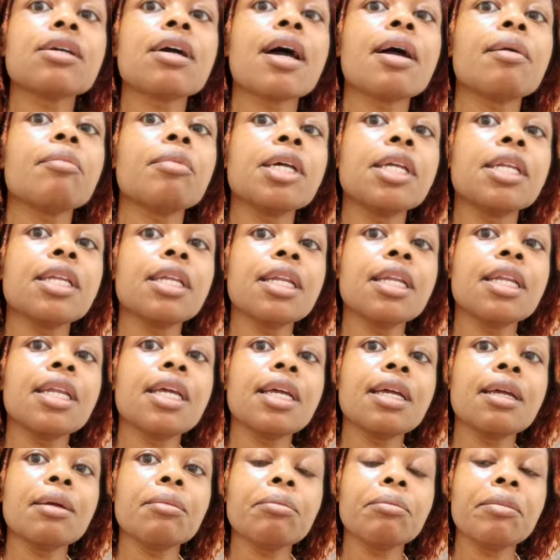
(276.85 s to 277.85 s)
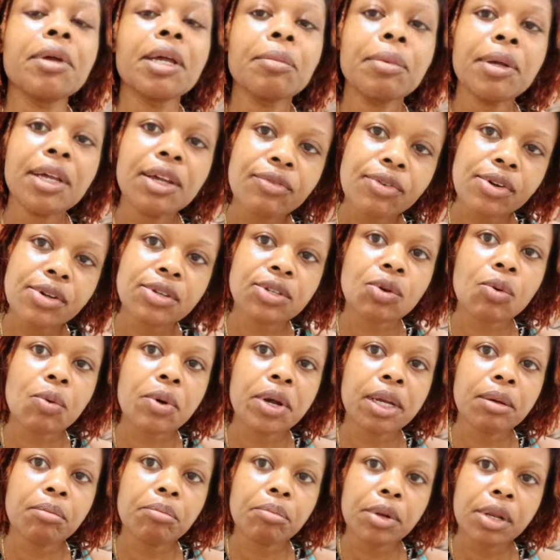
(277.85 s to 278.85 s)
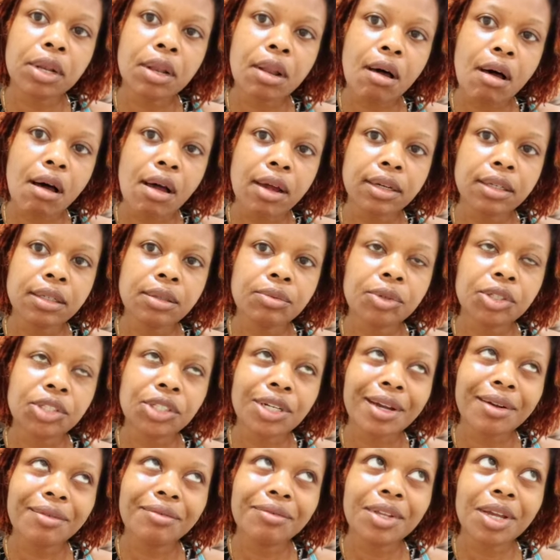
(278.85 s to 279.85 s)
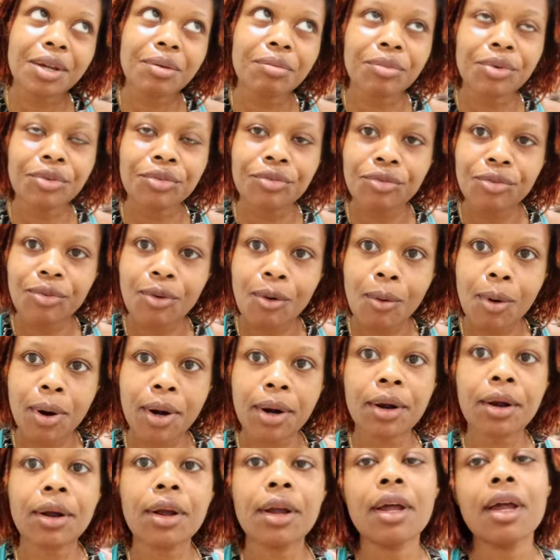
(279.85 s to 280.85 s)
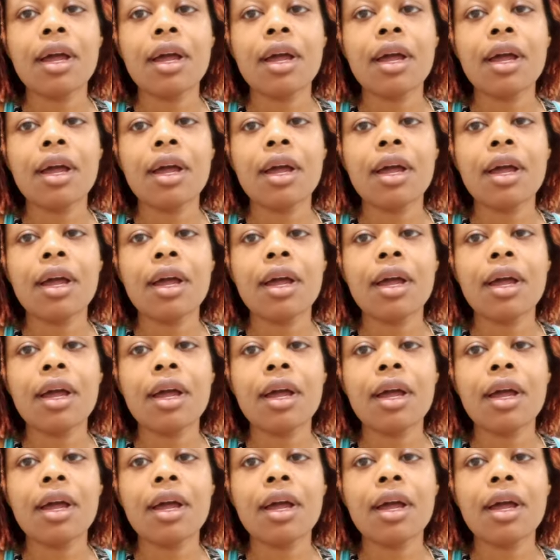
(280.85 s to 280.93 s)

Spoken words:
I mean, maybe if I was going blonde, which I've done before,